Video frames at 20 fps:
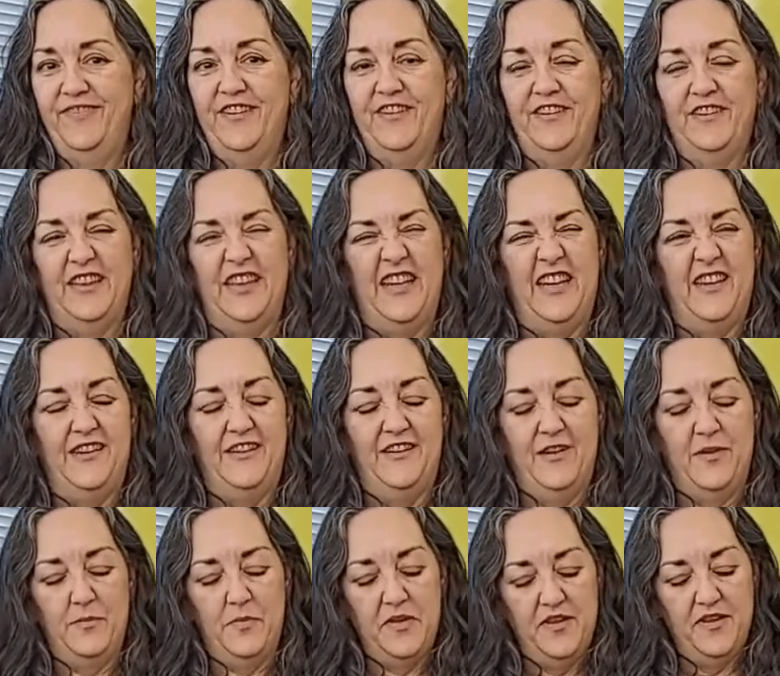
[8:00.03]
linking
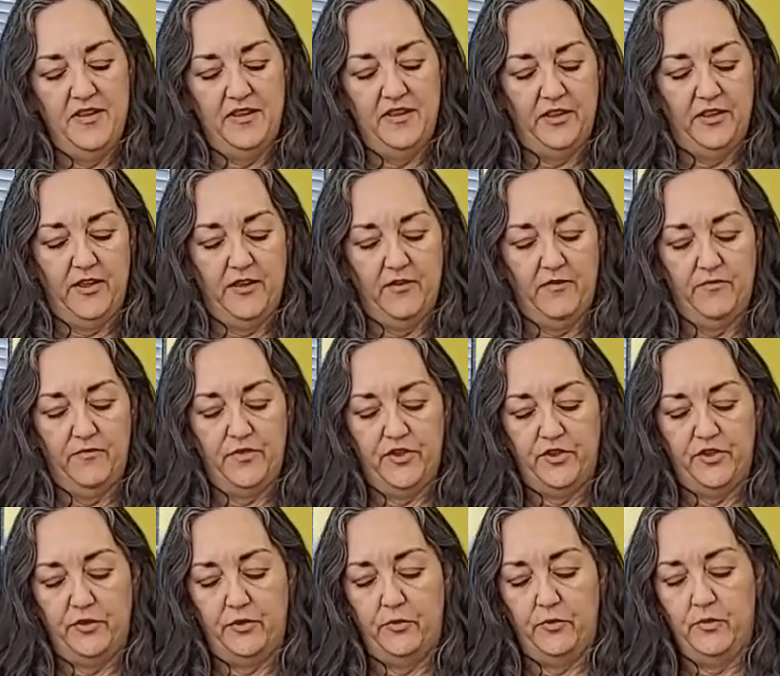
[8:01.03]
up love
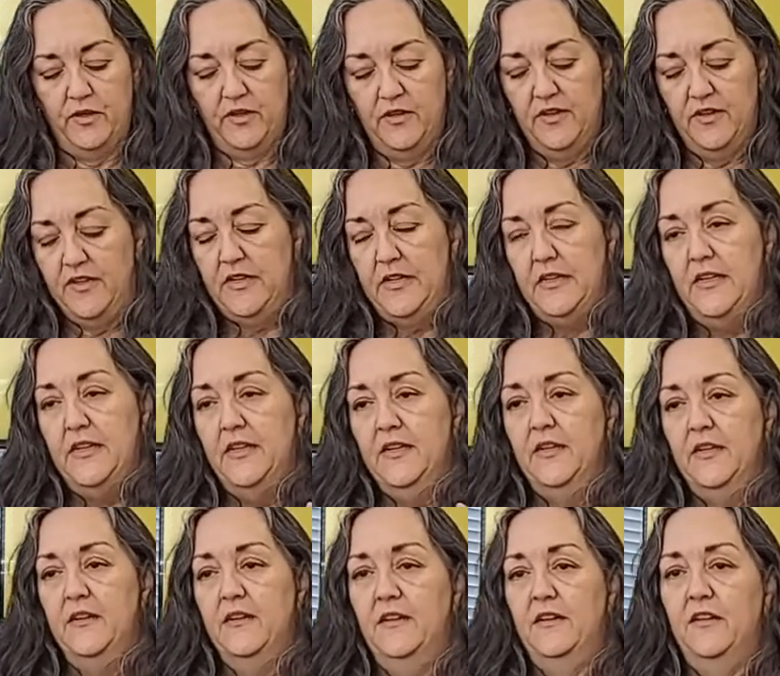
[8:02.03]
to
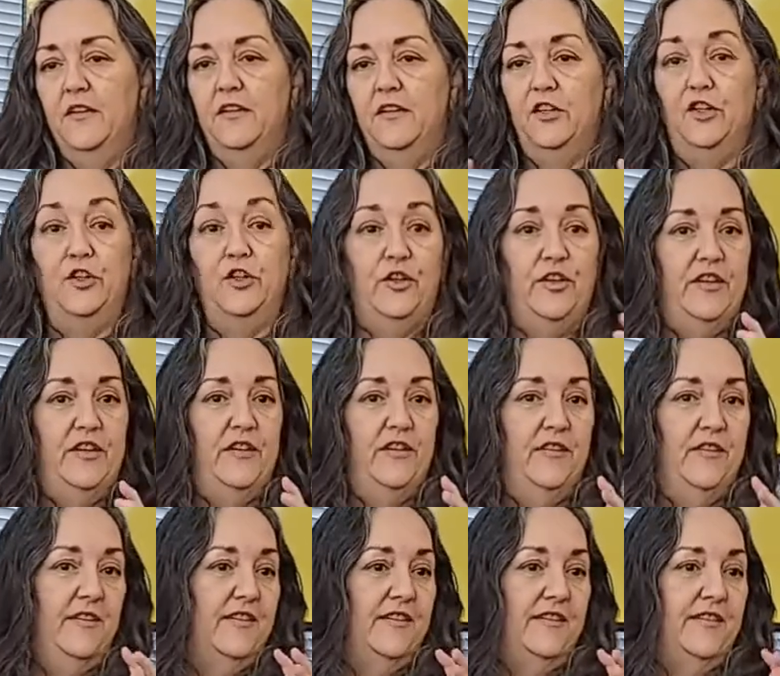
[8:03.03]
good,
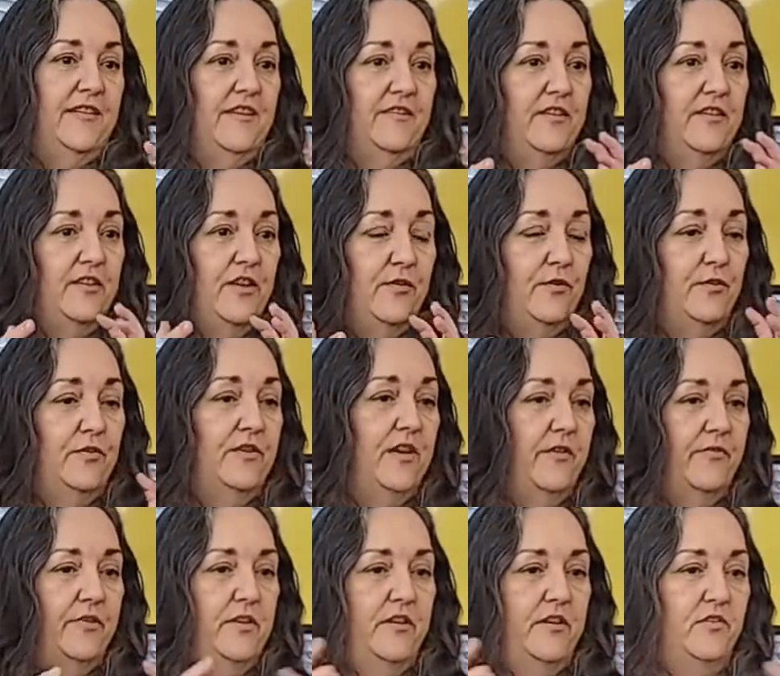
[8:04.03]
because that's another
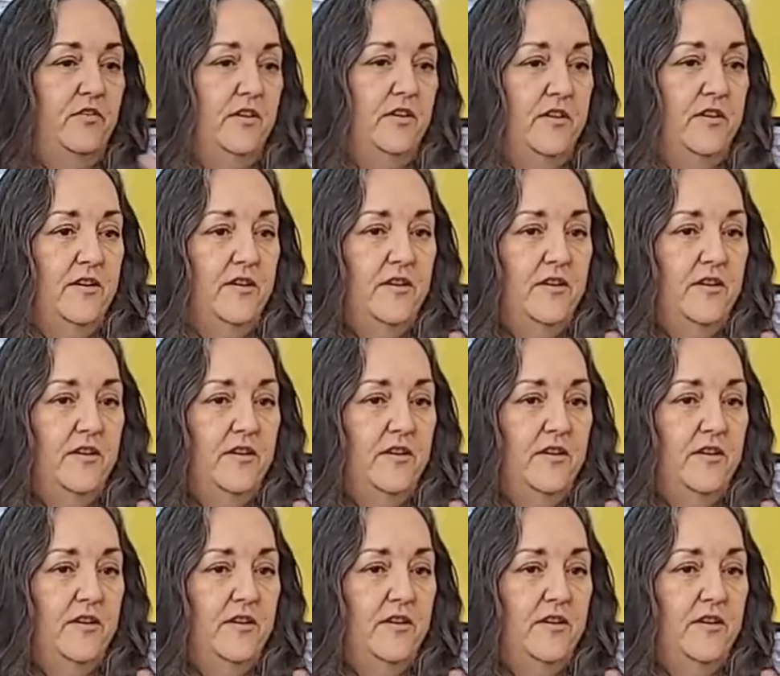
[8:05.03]
definition.